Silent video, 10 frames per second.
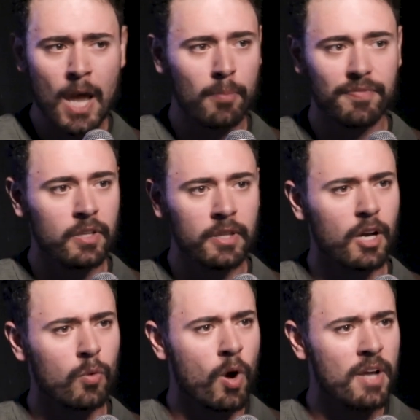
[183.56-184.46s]
now I'm feeling
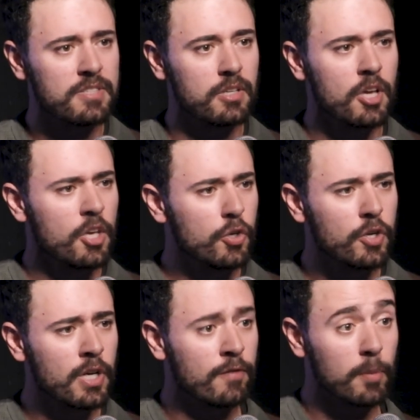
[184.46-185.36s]
unwanted. You
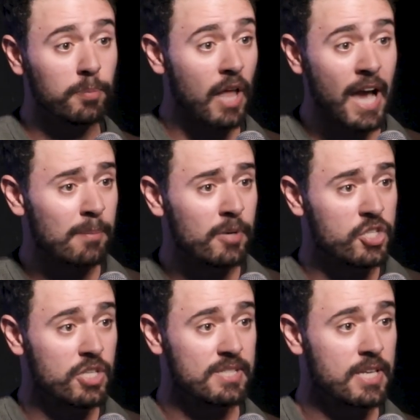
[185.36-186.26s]
could have replied, but
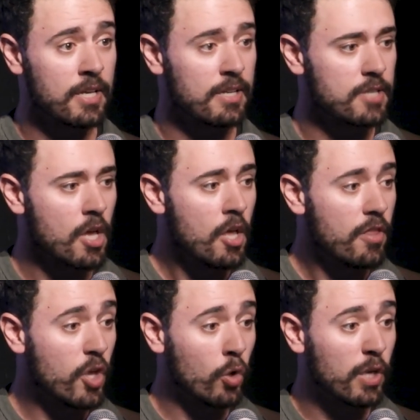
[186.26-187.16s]
you didn't.
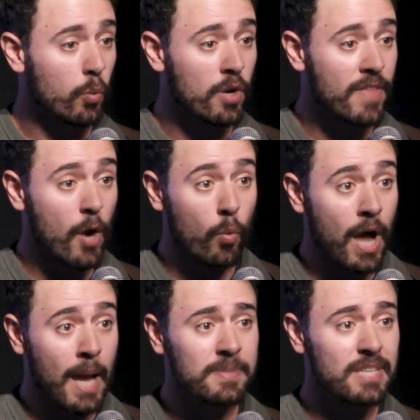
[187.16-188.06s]
The only word that
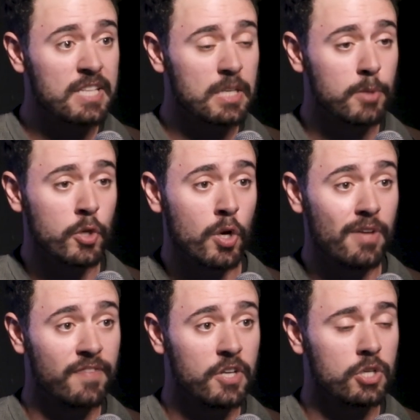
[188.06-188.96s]
rhymes is
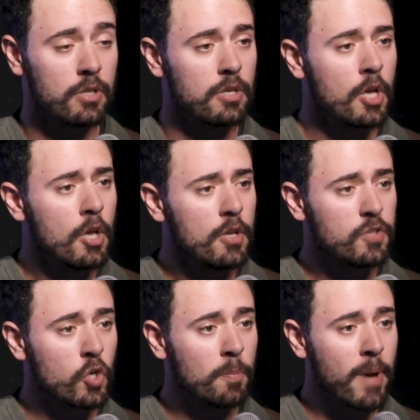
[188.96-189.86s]
immunodeficient.
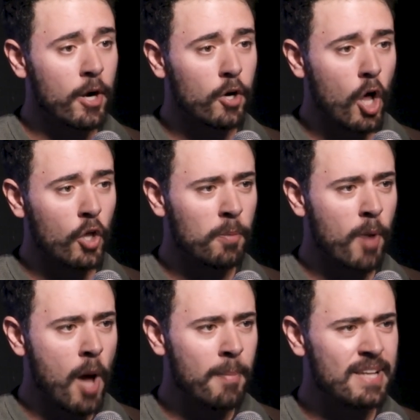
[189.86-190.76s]
So you better call your
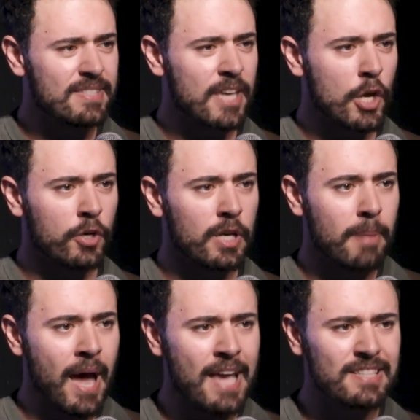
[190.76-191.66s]
mom and say your
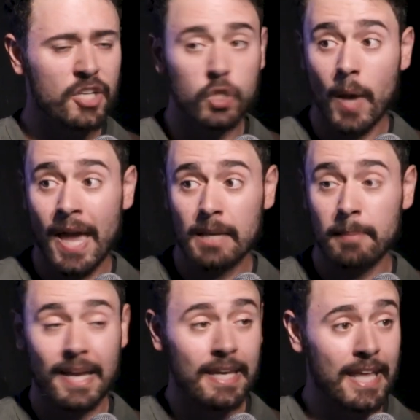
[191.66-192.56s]
goodbyes, 'cause you ain't
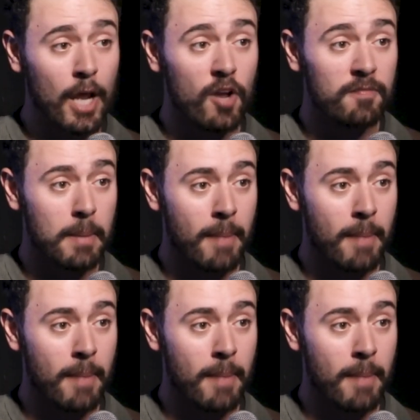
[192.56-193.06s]
making it out of my